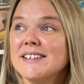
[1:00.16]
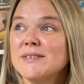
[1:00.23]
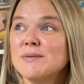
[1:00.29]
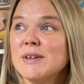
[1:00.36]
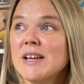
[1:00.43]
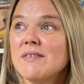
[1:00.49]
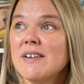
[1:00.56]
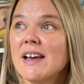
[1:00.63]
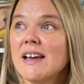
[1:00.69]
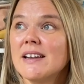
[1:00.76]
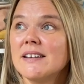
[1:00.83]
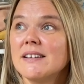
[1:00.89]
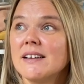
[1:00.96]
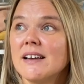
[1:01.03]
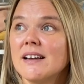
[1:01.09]
We have
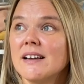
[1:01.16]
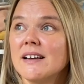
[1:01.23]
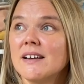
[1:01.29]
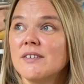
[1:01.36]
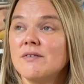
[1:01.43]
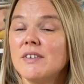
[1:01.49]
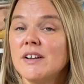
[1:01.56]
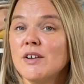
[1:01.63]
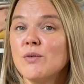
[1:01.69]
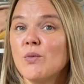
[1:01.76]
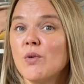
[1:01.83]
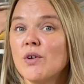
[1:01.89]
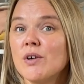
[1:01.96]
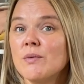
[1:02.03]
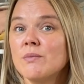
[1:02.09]
had a really
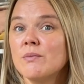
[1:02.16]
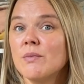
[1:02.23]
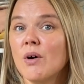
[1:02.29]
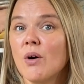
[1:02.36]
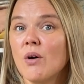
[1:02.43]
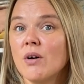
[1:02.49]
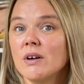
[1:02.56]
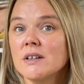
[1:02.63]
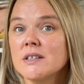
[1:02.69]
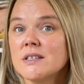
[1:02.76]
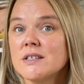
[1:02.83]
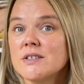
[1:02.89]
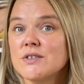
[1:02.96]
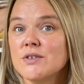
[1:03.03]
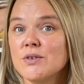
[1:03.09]
warm
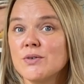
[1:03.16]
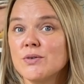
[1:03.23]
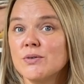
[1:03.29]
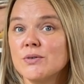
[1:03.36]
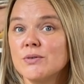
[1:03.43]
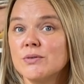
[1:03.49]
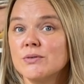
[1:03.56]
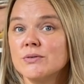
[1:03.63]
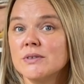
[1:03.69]
August, so